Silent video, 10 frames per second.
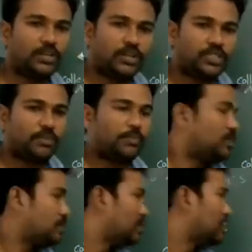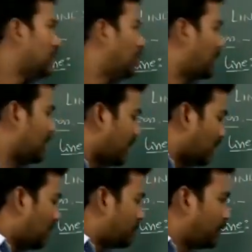Suppose you are taking
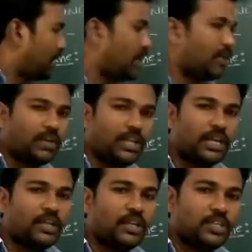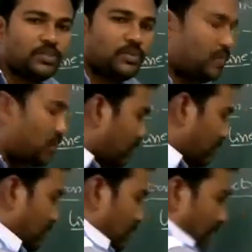up to here only,
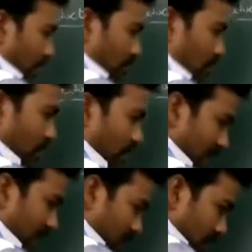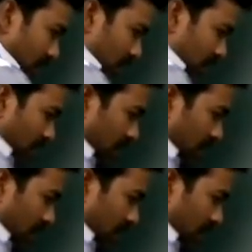so I want to extend this side